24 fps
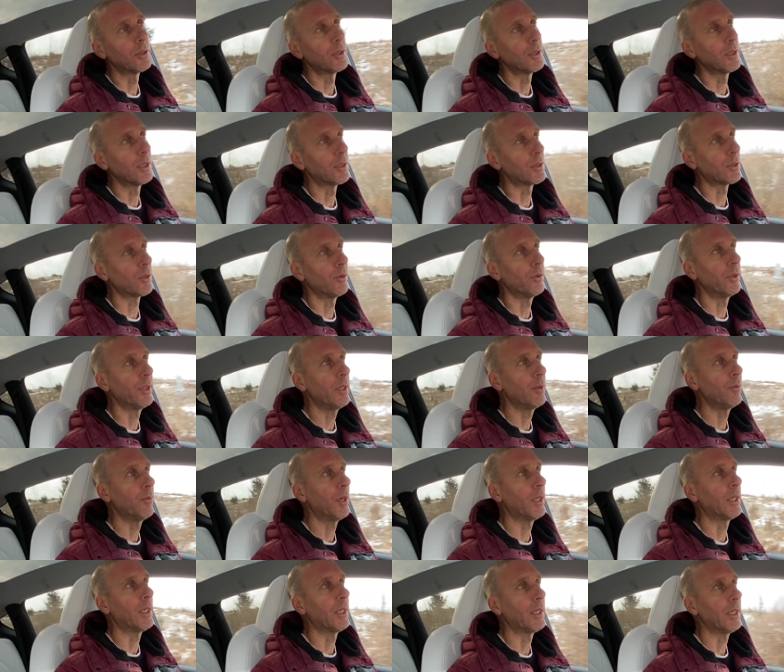It's only
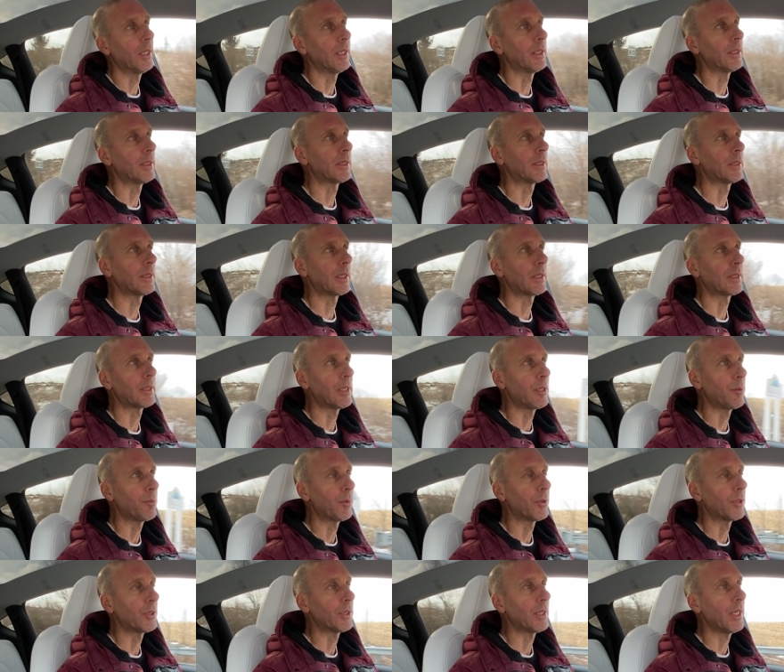when it hits
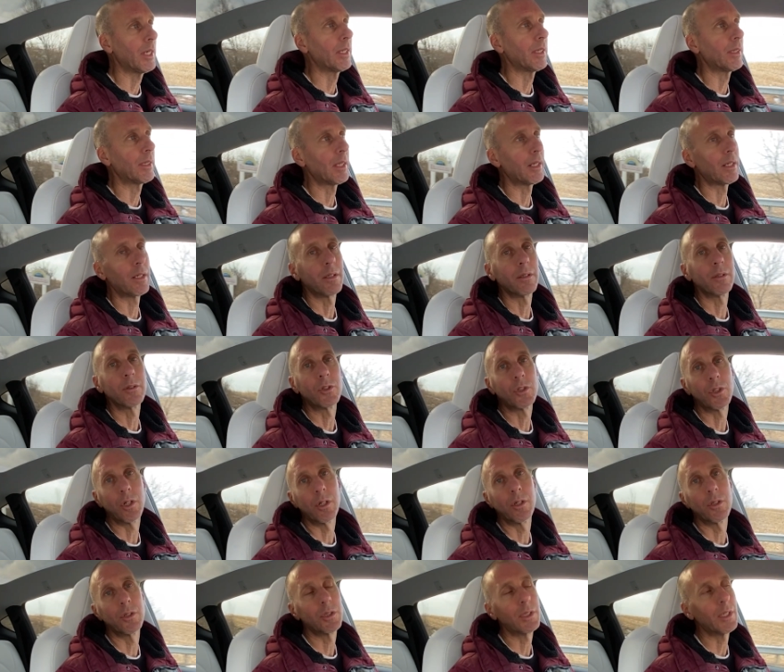60% that it'll
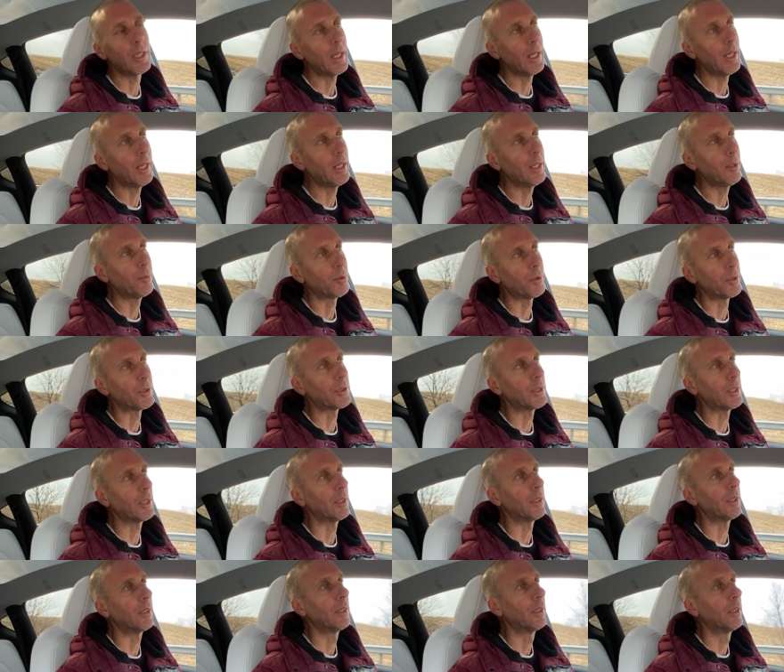charge to
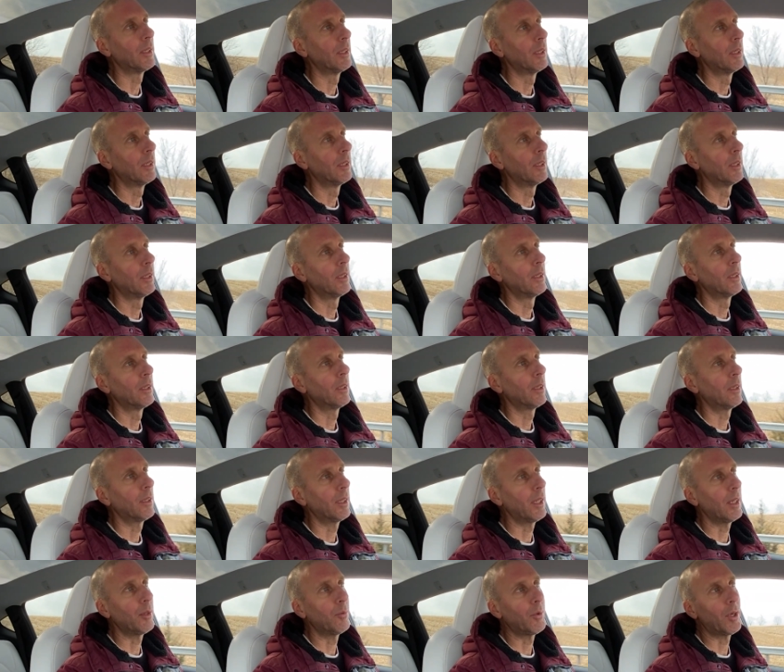80%.
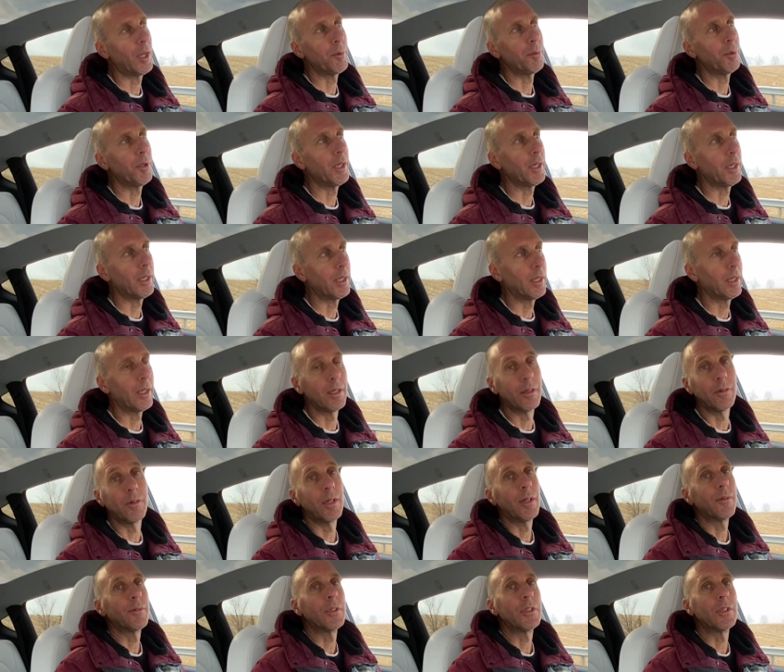Then when I plug it in, I
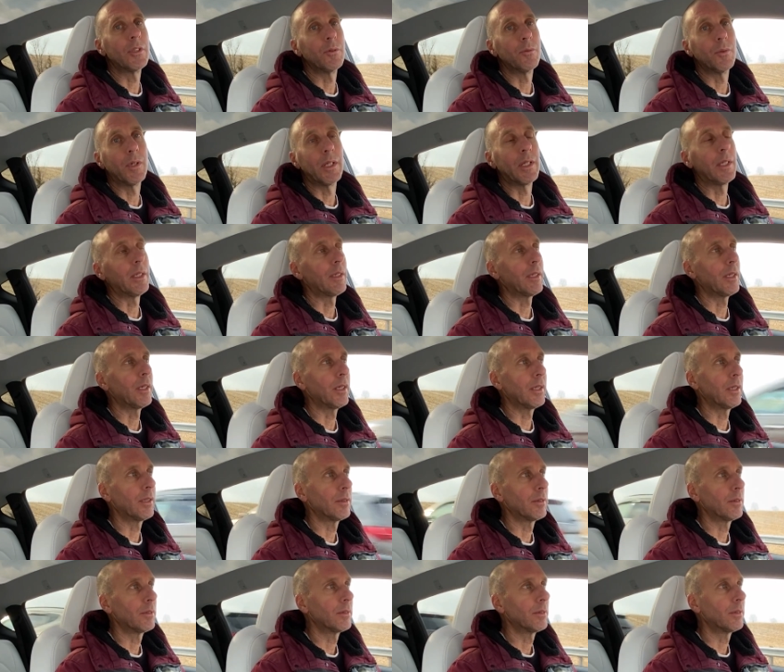don't have to do anything.
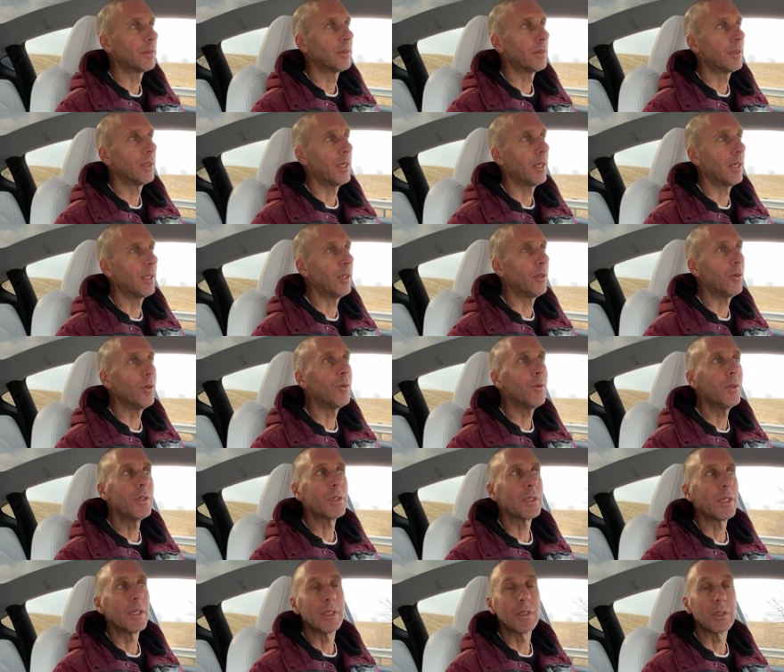And the only
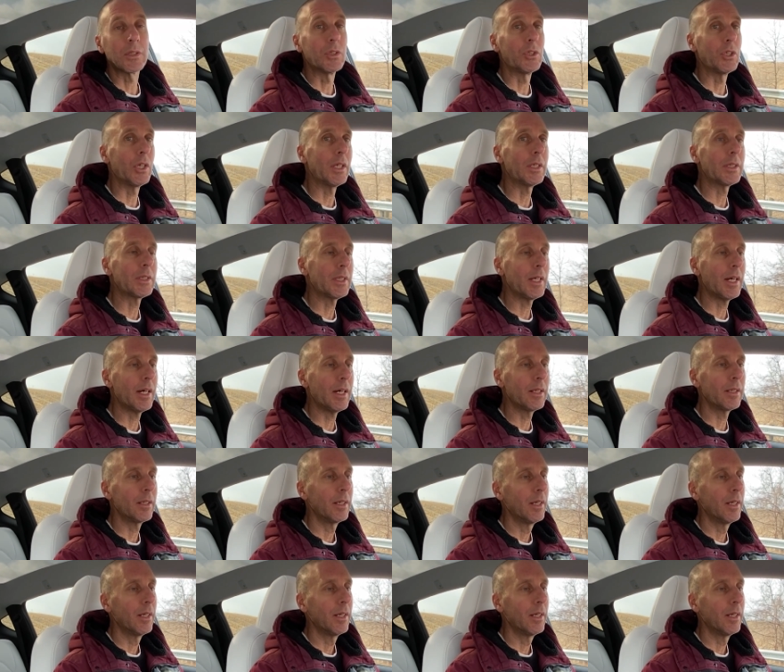reason I suggest that